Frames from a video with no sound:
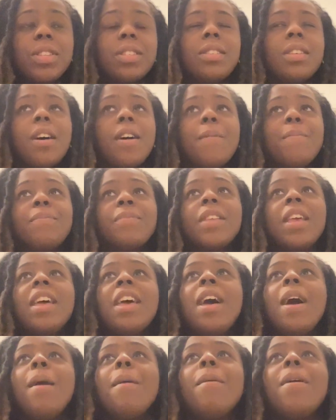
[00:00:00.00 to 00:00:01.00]
there
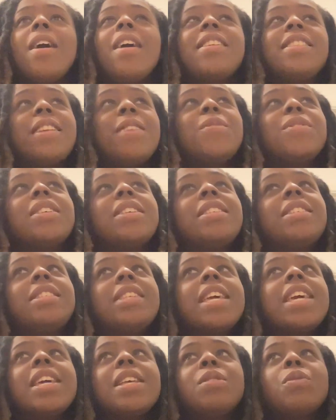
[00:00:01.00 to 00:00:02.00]
was a
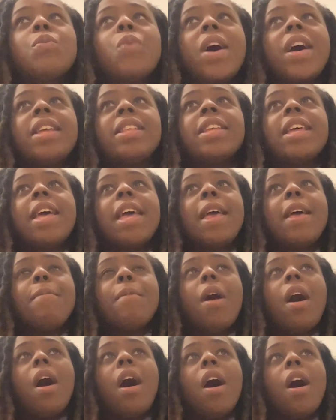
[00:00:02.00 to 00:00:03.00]
scene when
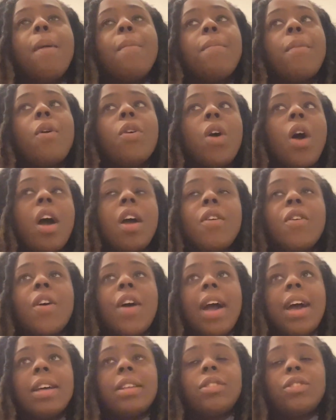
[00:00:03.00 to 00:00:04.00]
Uncle Iroh
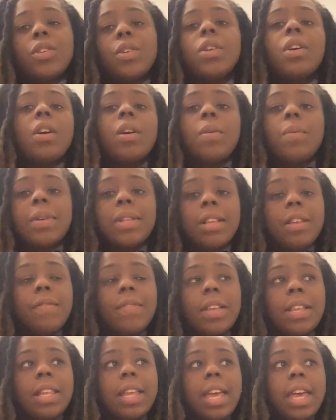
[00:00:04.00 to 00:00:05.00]
and Zuko were
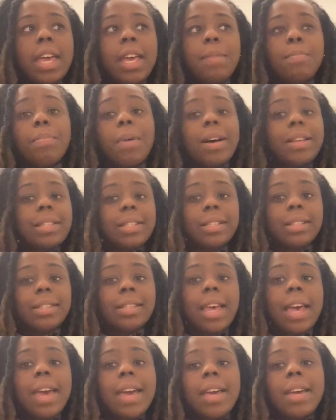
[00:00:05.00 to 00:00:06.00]
living in Ba Sing
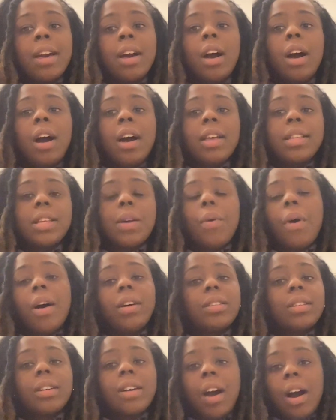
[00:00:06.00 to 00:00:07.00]
Se. They were
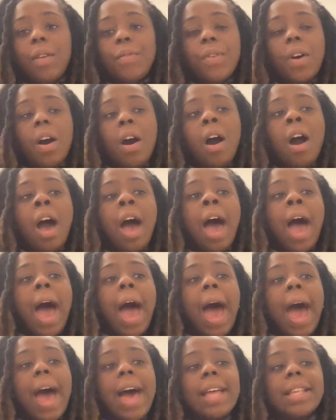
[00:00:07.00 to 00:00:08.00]
undercover,
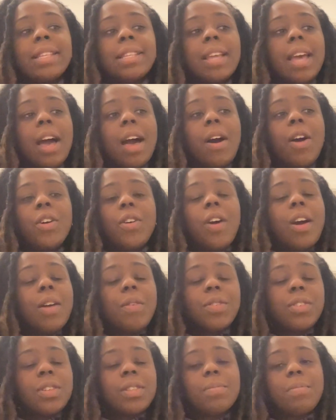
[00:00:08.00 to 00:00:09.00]
and Uncle Iroh
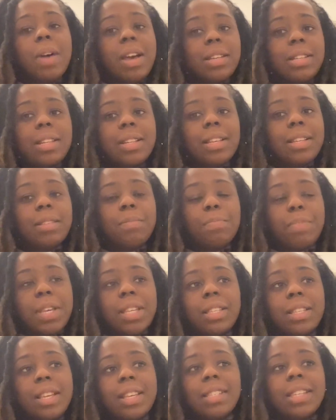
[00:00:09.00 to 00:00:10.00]
was just minding his
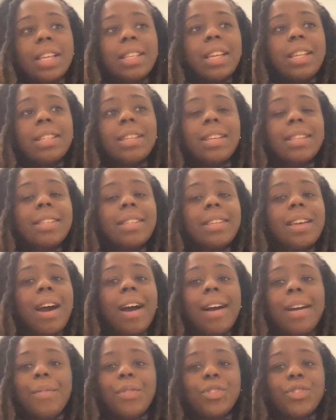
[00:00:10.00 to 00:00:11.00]
business, and then this
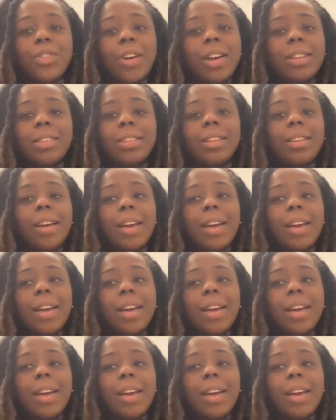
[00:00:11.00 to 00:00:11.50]
guy was trying to